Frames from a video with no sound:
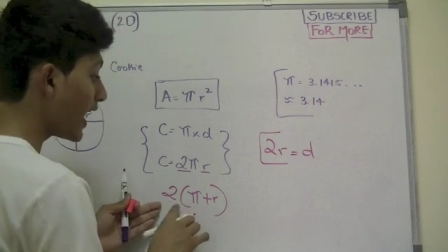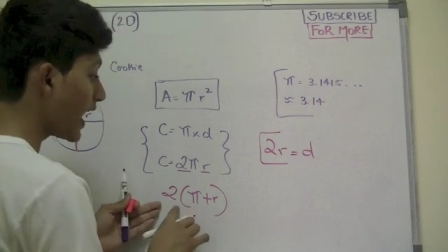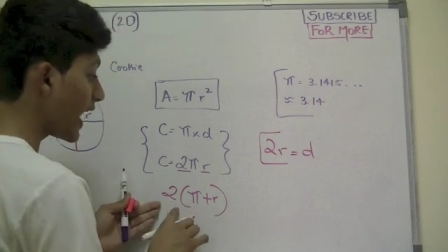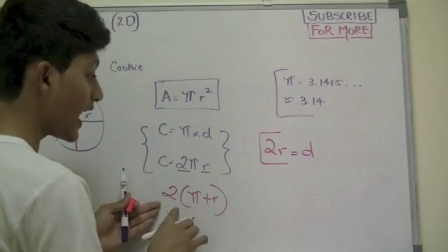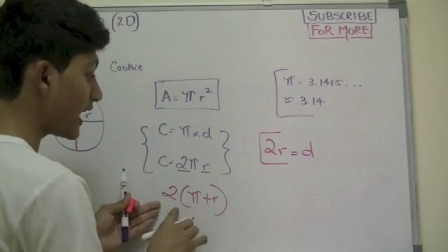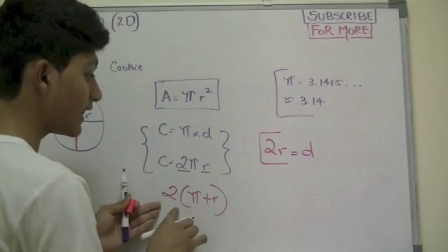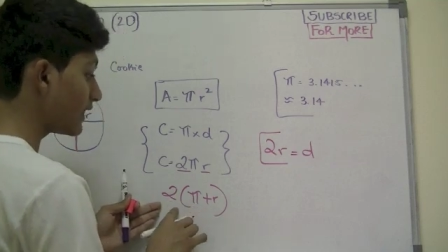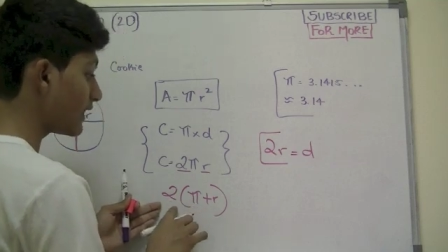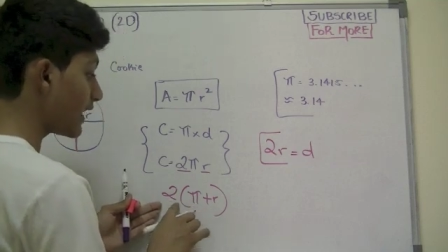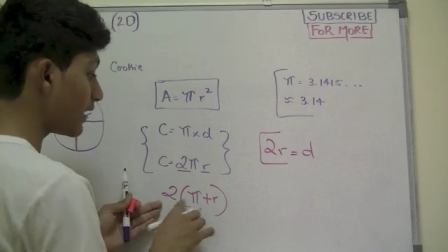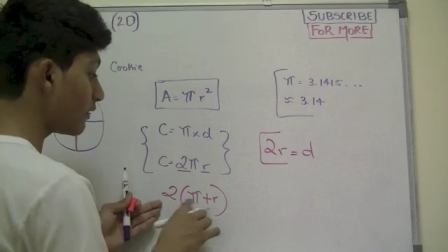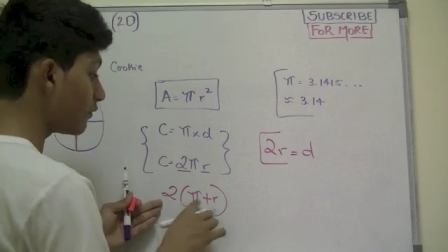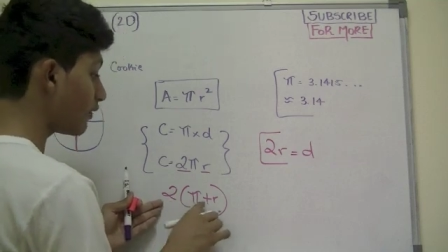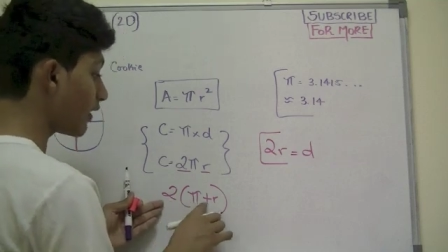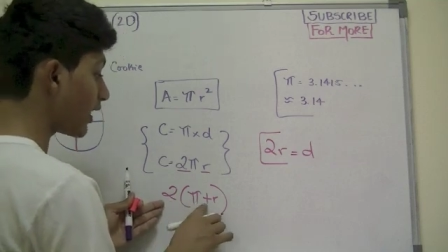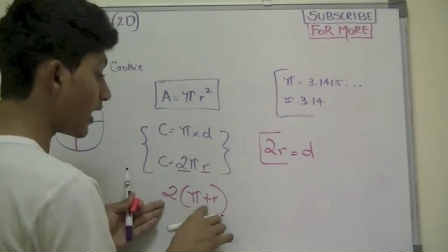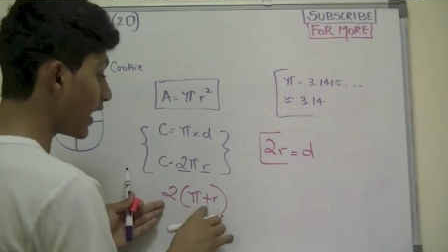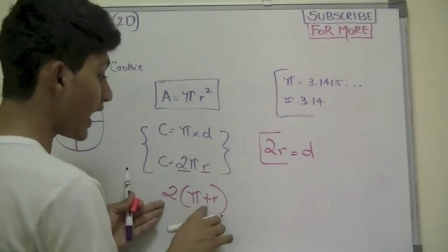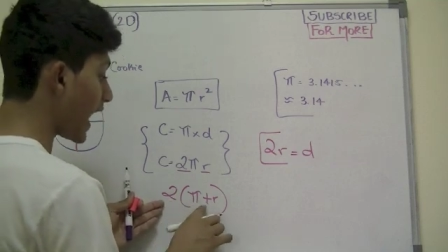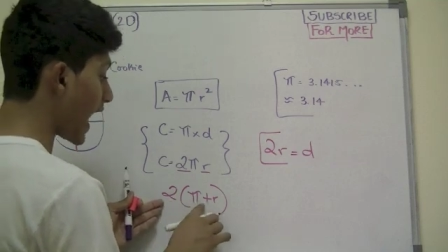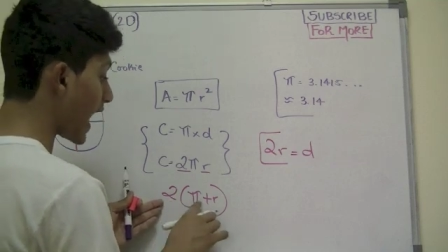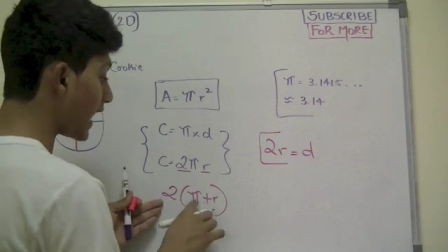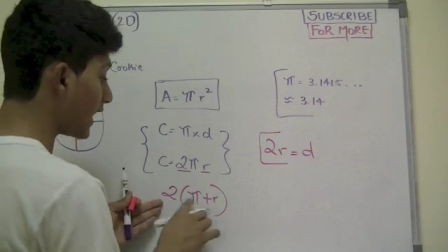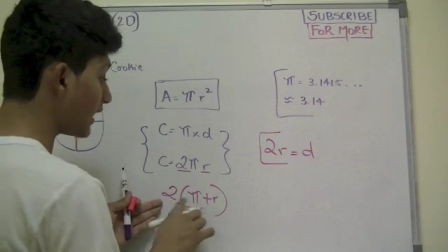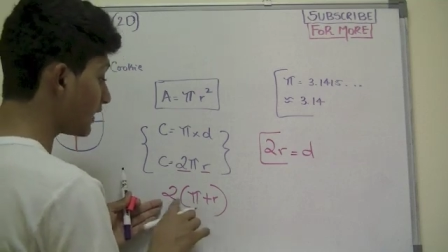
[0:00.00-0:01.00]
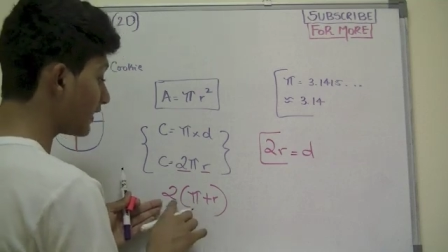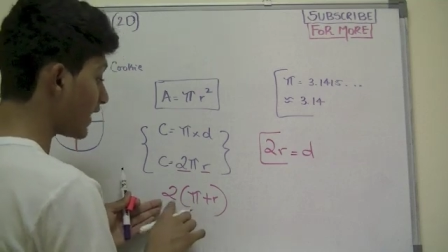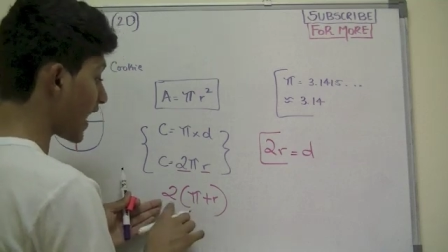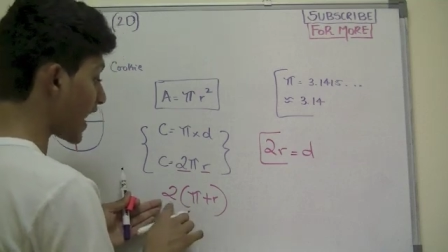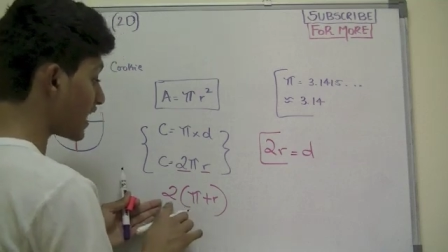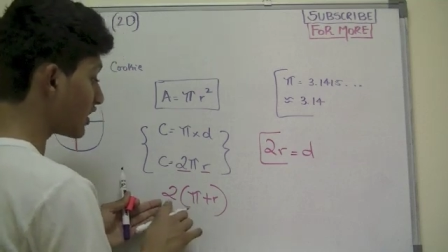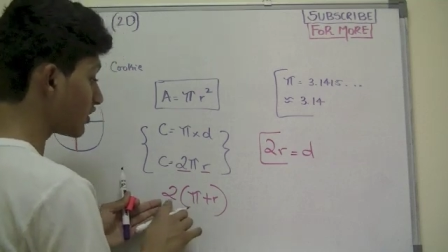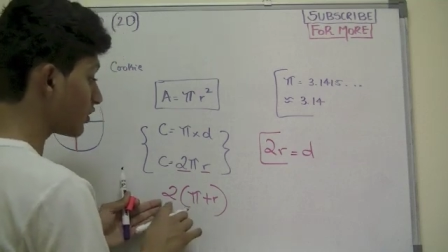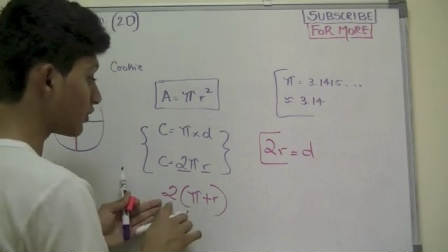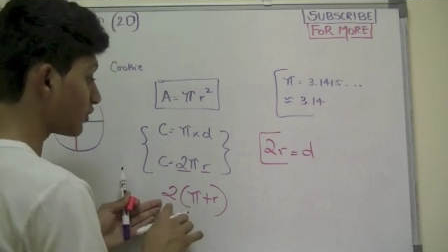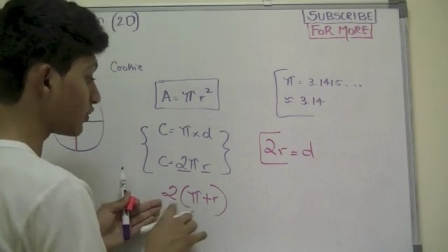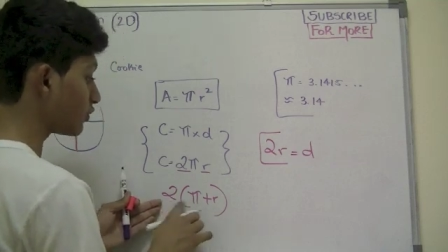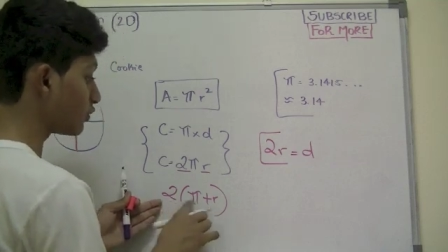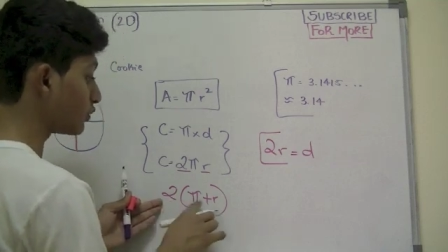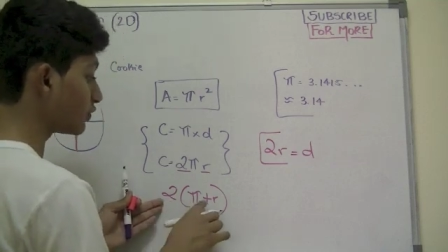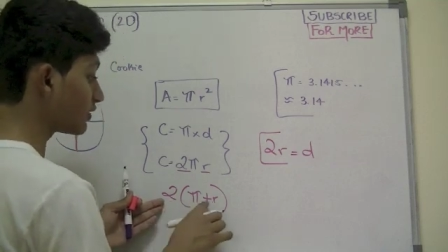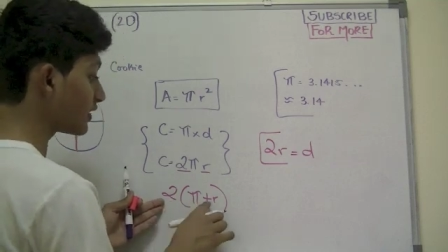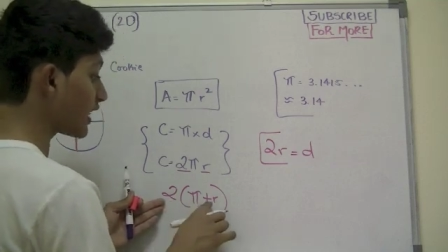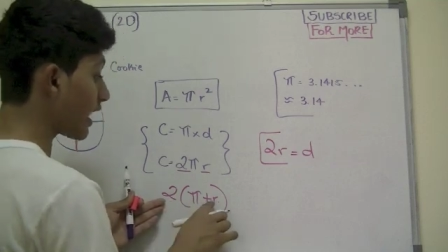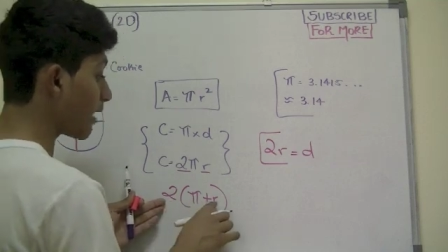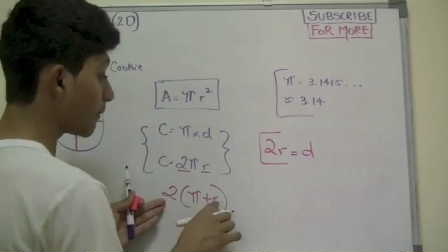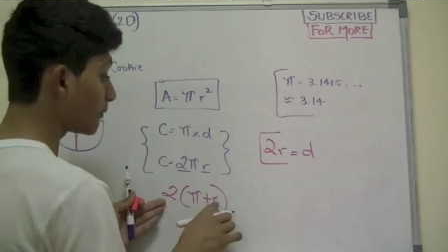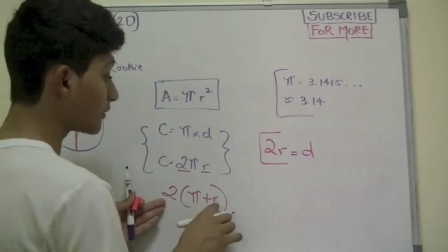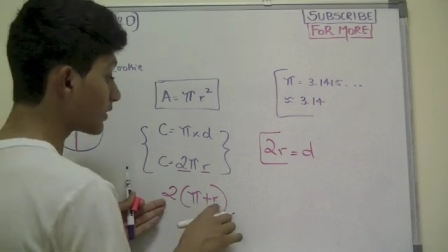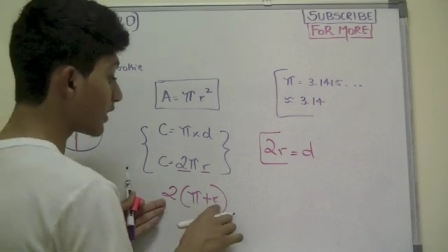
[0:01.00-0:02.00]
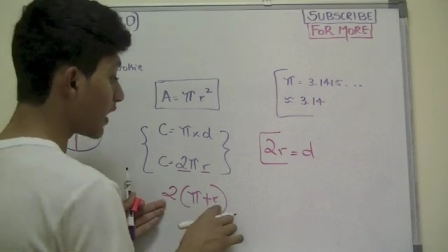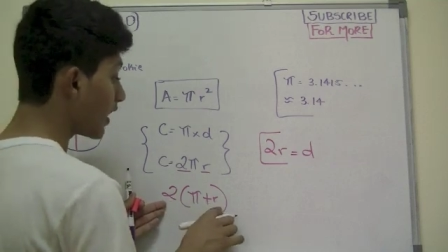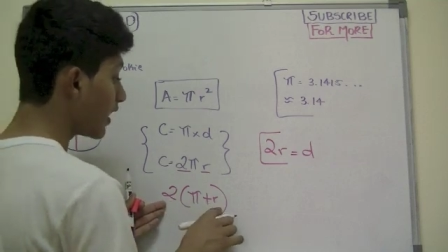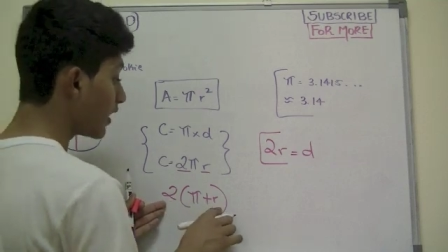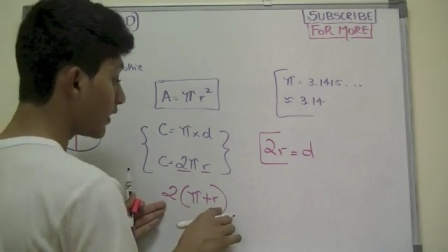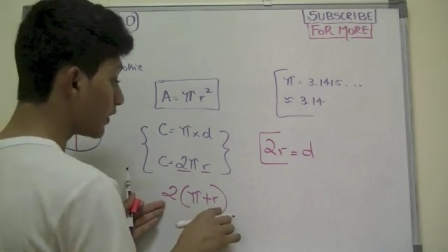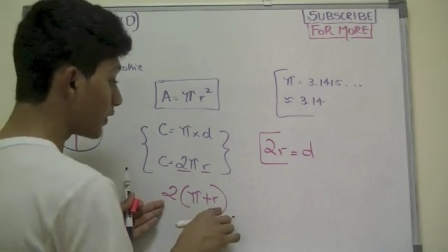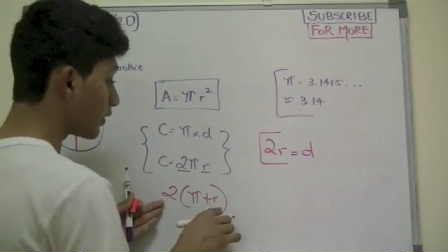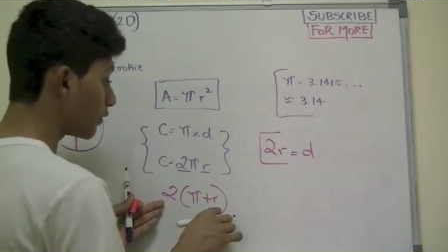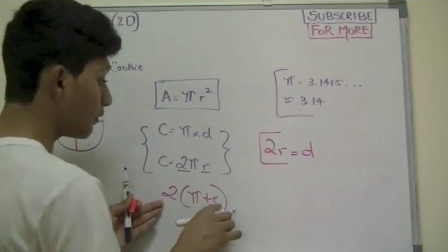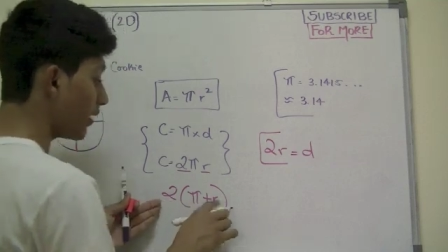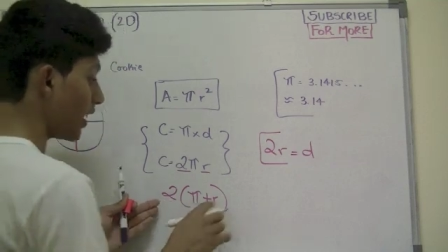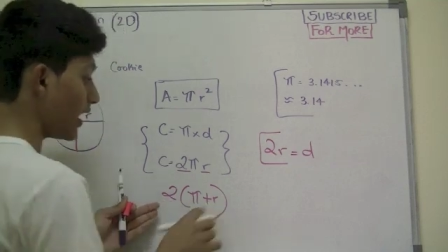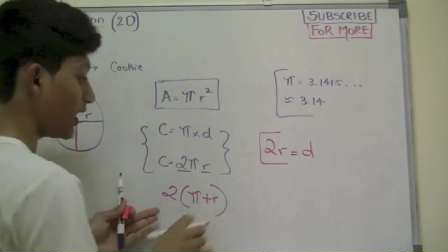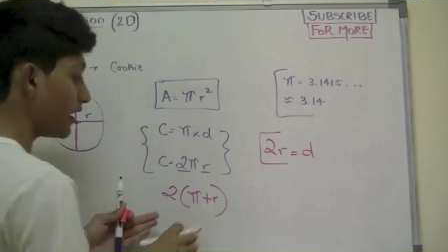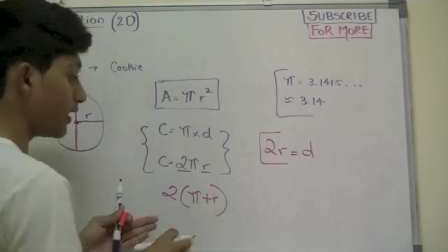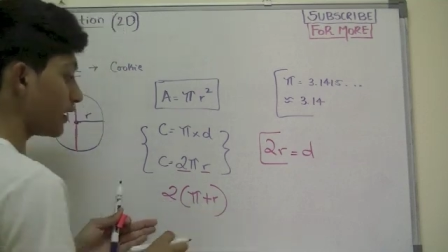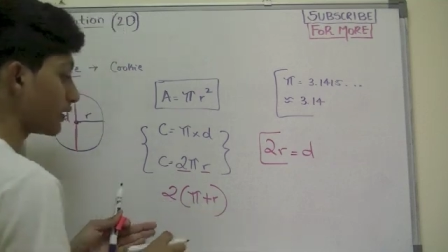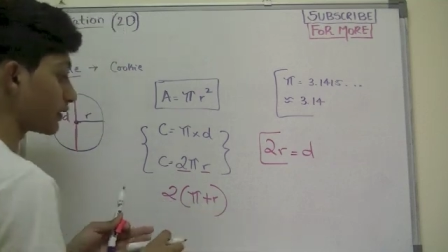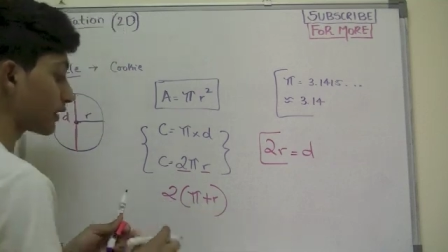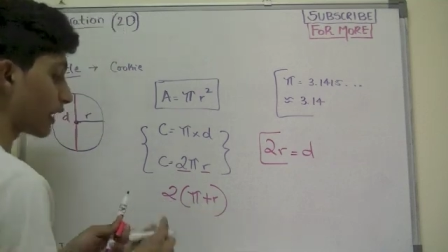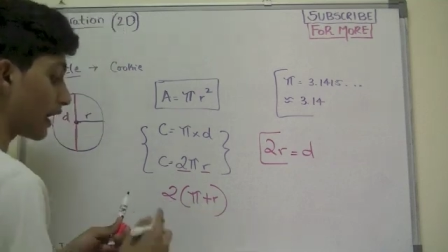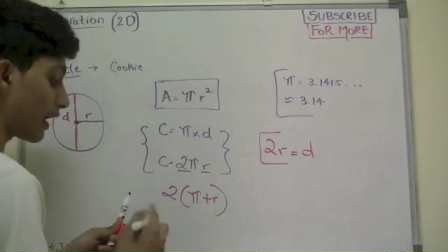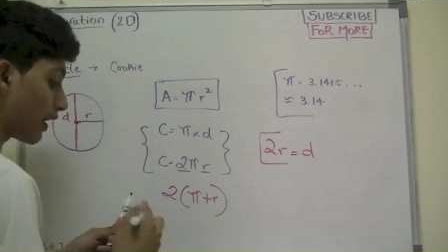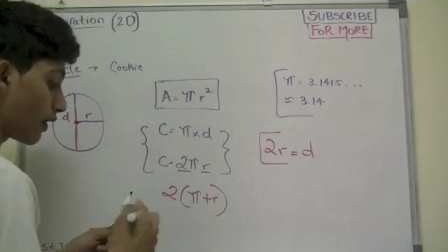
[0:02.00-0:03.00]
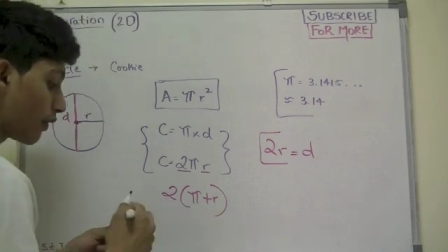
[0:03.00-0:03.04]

and then we are adding that to 2 times the radius.